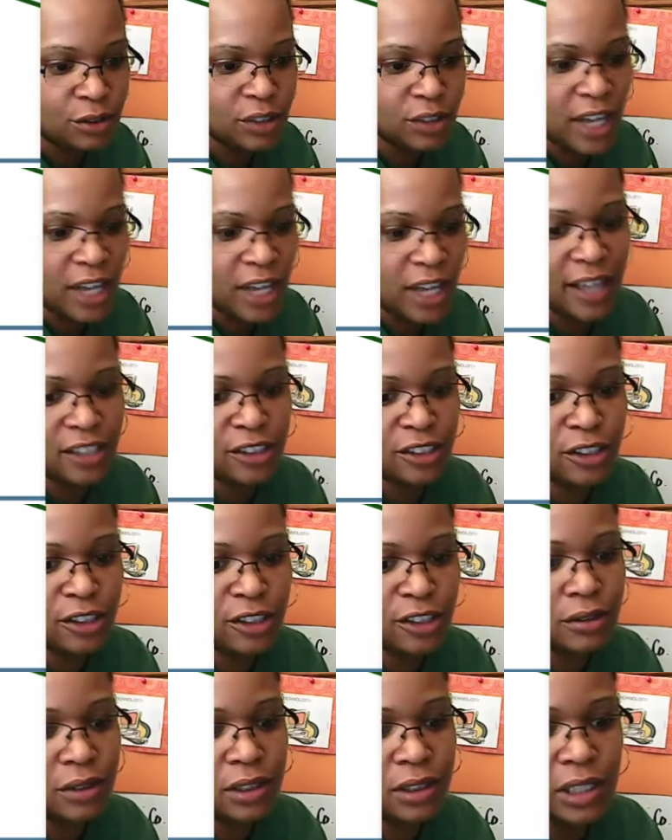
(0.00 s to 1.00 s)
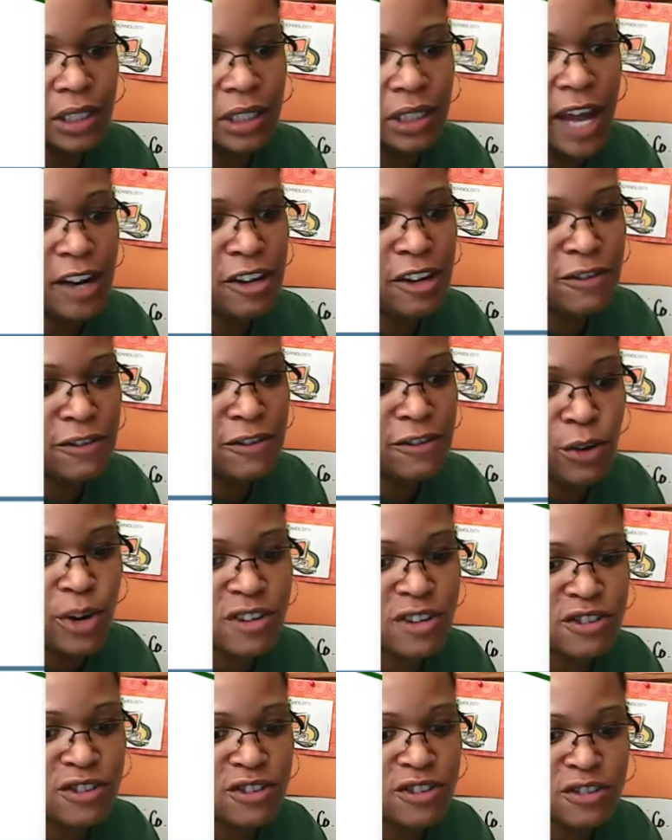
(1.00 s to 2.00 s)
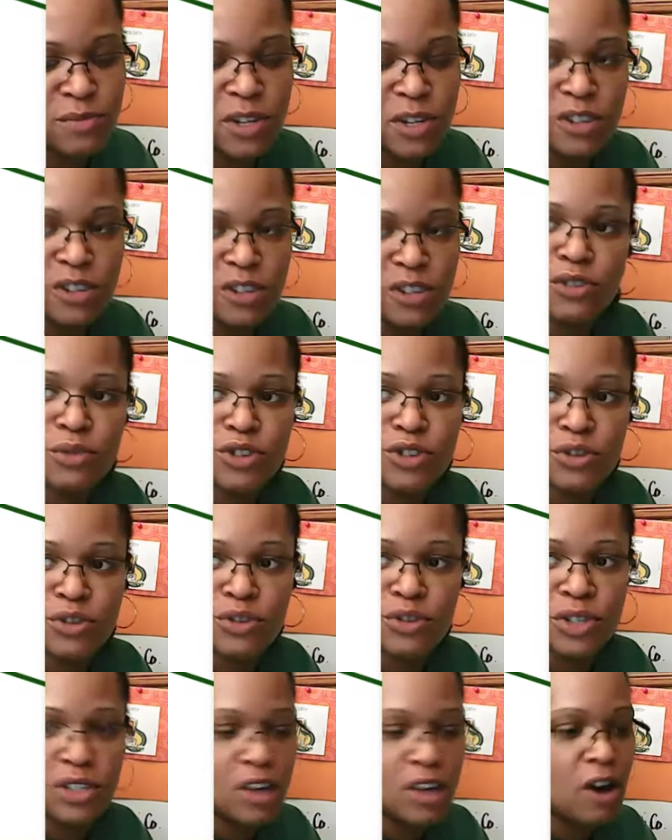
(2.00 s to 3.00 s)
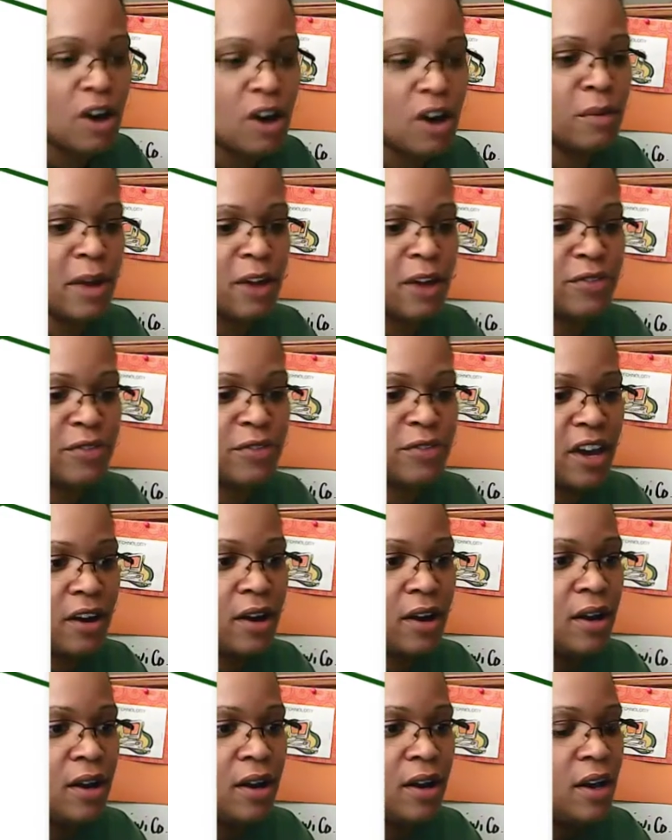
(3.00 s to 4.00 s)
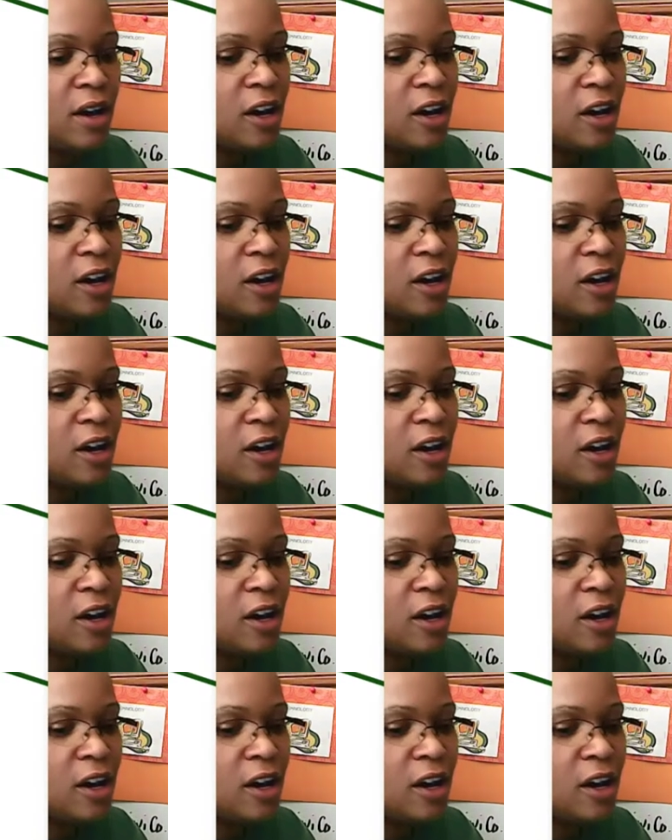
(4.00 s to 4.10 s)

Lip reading: Okay, so it's a lot of different questions, depends on what you want to talk about there.